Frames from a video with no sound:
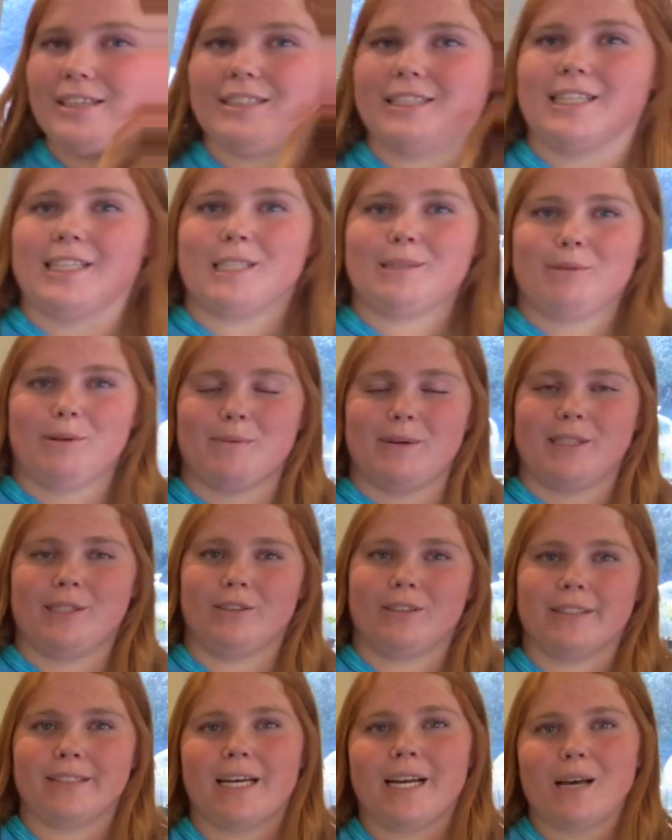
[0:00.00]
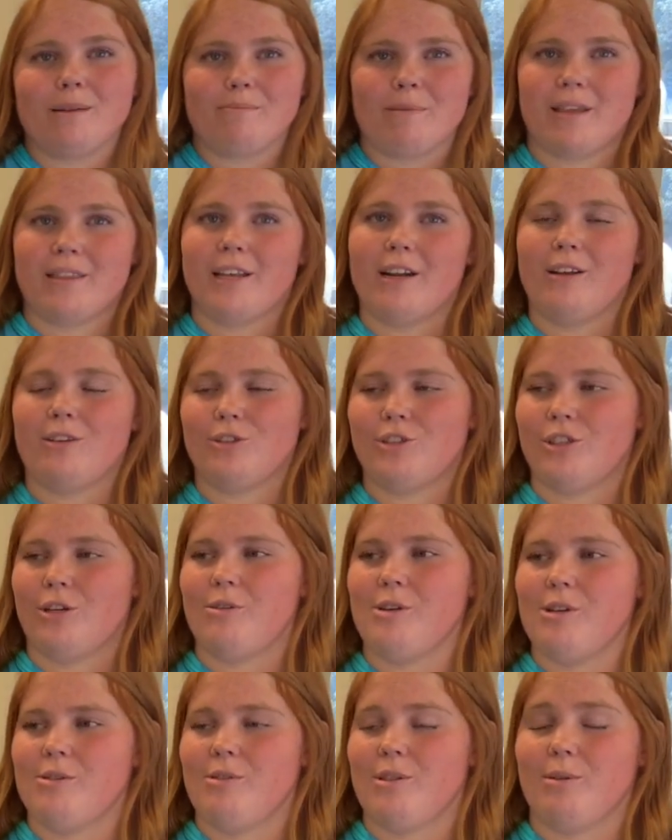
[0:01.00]
the experimental setup, and then I'll show
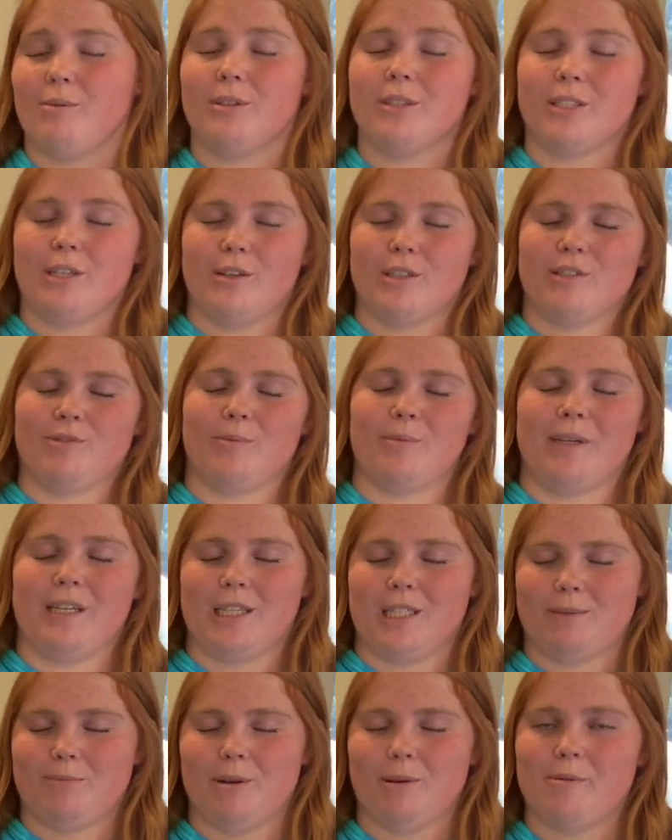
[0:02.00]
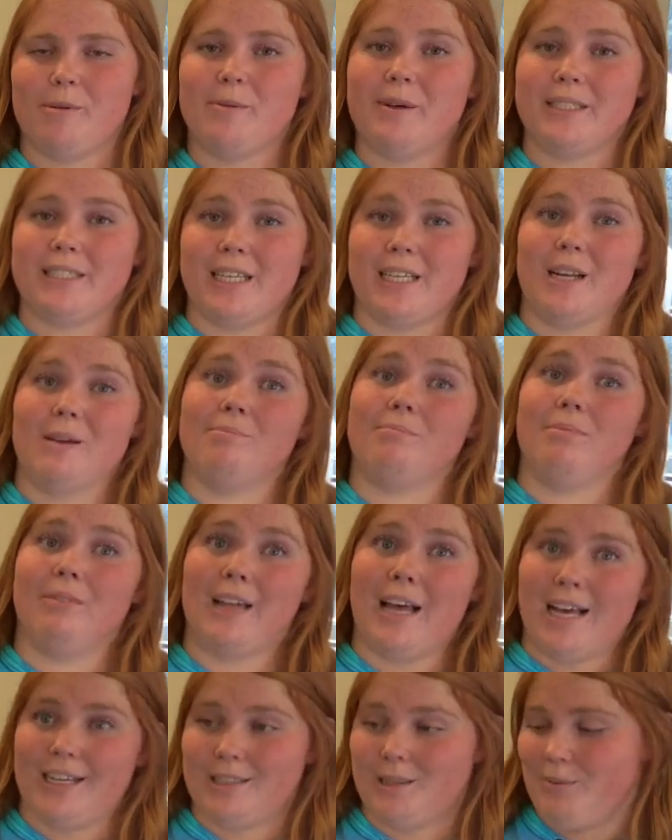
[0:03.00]
you the results from an experiment we set up
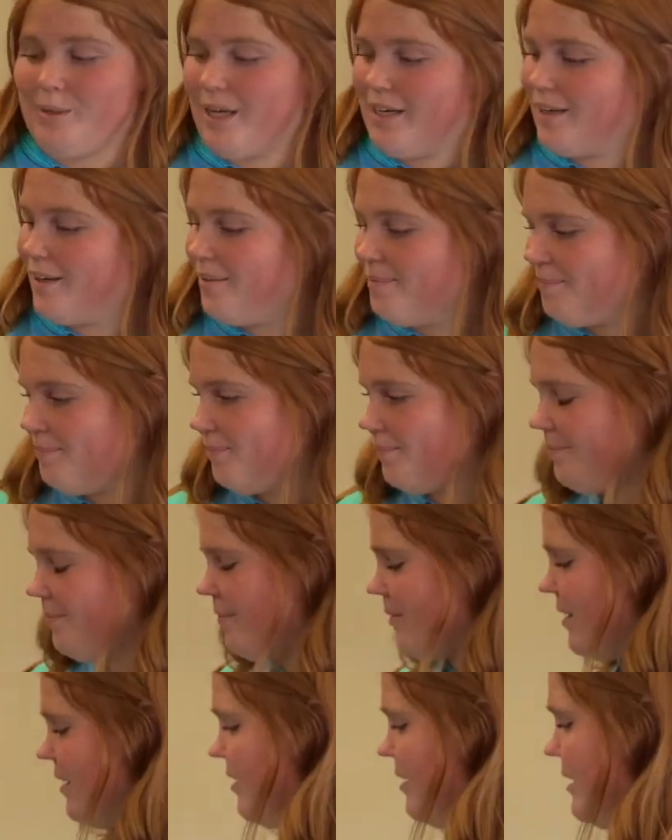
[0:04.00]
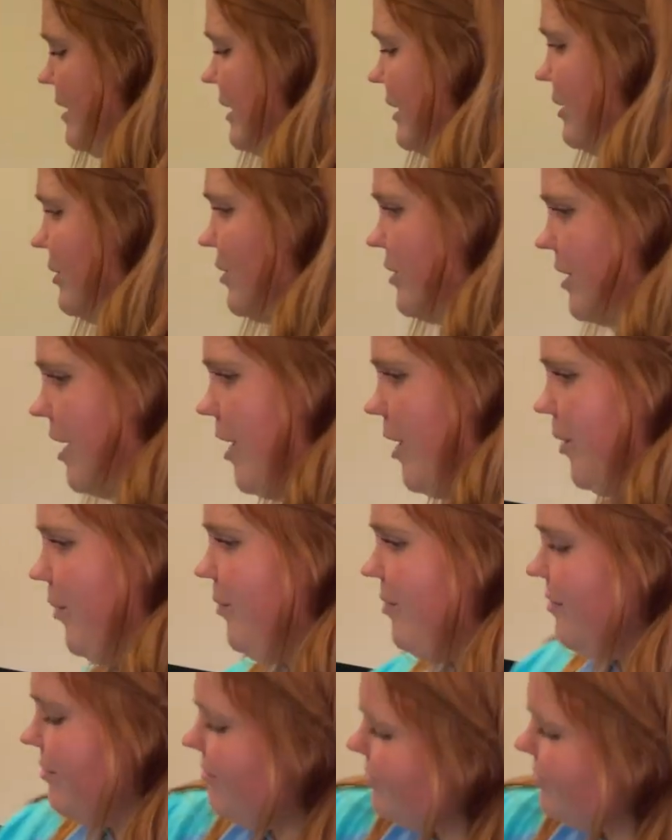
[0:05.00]
last week. So